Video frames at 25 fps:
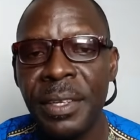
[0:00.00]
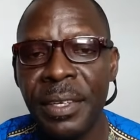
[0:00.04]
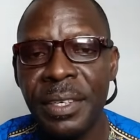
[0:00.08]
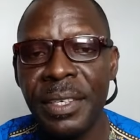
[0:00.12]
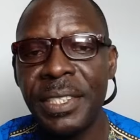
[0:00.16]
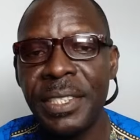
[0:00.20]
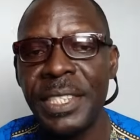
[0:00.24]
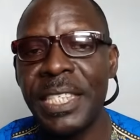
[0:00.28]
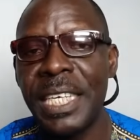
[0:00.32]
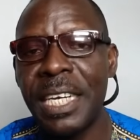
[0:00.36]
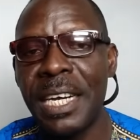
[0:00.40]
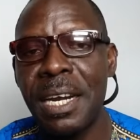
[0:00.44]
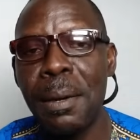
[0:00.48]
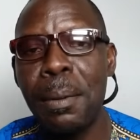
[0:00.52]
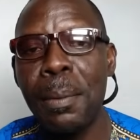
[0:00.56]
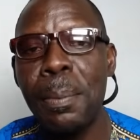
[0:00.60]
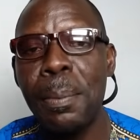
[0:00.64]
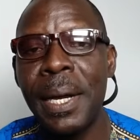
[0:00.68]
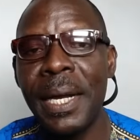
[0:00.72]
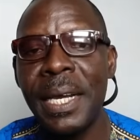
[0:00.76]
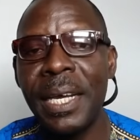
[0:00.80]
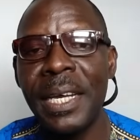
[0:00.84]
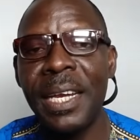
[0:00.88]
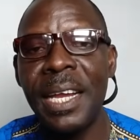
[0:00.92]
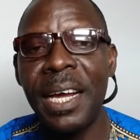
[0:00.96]
General
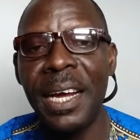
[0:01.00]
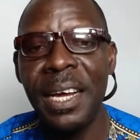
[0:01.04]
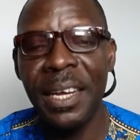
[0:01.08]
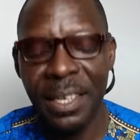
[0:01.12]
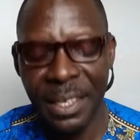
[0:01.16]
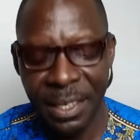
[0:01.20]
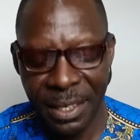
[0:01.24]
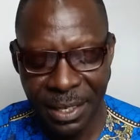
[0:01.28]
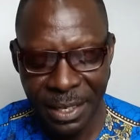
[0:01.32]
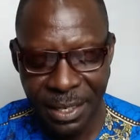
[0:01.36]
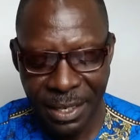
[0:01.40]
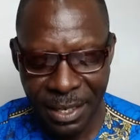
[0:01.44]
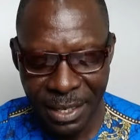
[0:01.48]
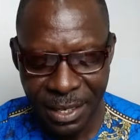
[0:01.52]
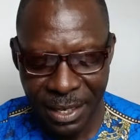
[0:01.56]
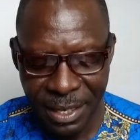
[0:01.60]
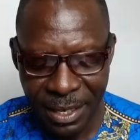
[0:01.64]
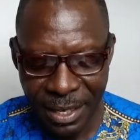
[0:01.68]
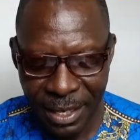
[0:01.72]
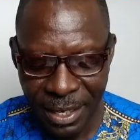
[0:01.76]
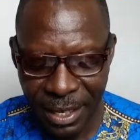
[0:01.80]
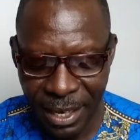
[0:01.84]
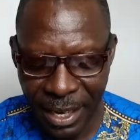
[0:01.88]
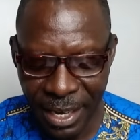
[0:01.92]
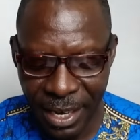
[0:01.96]
Babangida,
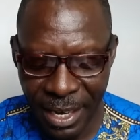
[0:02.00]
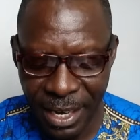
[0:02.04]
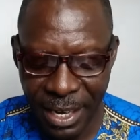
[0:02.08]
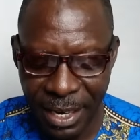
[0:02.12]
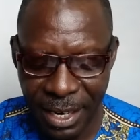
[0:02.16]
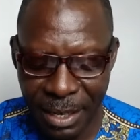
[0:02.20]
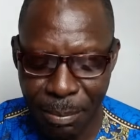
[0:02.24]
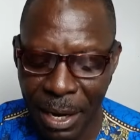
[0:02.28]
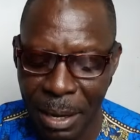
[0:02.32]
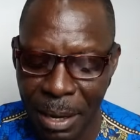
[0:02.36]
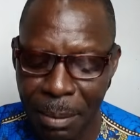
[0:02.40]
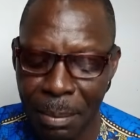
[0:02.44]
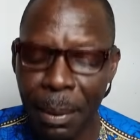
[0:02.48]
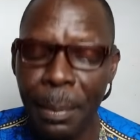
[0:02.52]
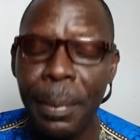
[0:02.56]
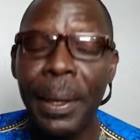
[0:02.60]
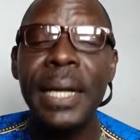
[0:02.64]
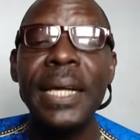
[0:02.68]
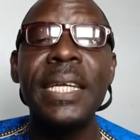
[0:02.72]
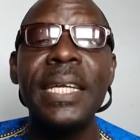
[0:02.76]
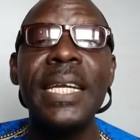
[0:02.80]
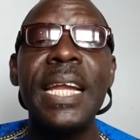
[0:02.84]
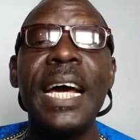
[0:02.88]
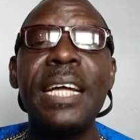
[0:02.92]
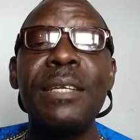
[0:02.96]
Ibrahim
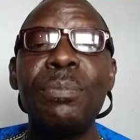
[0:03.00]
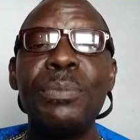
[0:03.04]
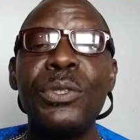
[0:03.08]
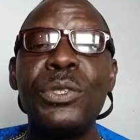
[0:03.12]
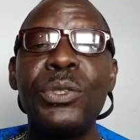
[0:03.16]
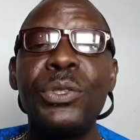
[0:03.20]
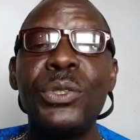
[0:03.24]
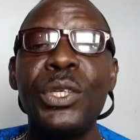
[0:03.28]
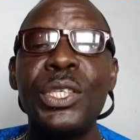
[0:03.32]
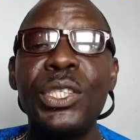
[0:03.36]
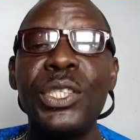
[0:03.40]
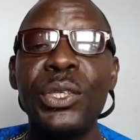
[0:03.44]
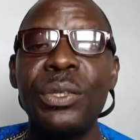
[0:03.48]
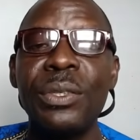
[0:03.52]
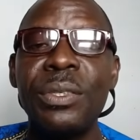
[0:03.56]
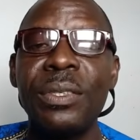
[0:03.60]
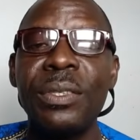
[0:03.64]
Babangida administration